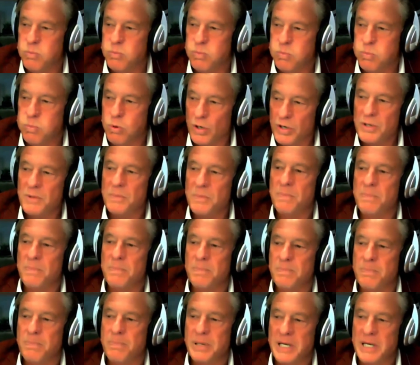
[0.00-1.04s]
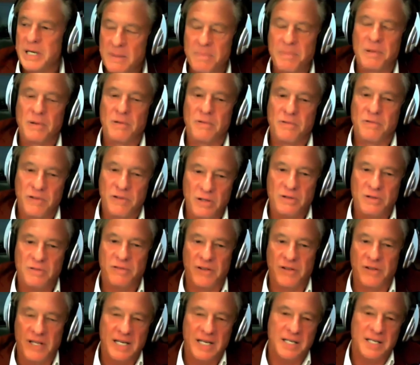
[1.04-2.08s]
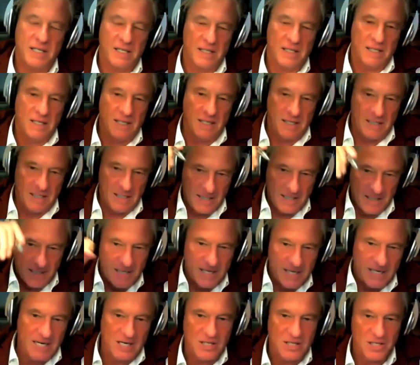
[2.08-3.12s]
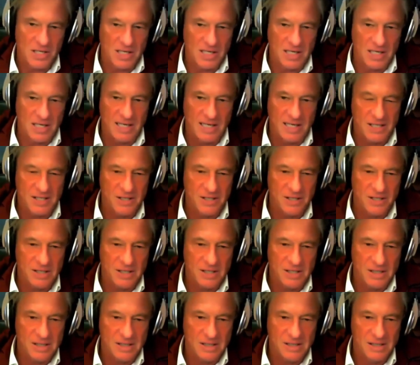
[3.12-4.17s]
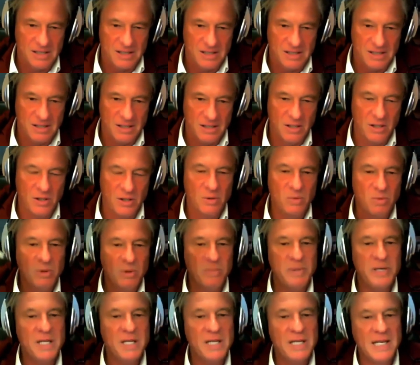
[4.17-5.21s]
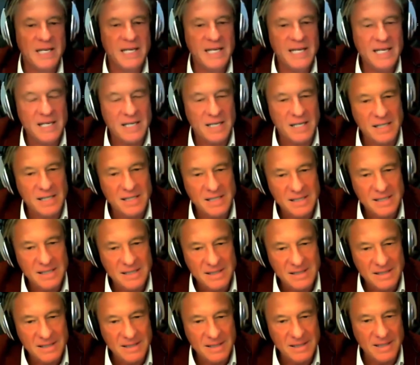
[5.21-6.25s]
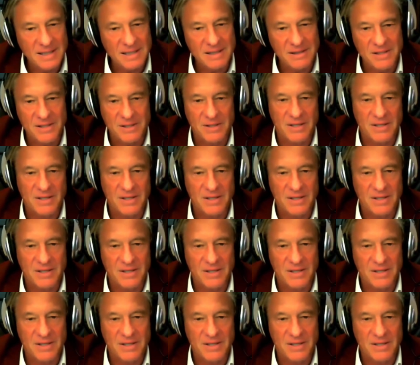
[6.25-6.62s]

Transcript: would people vote for that in a national election? Who would be the leader? Now you'd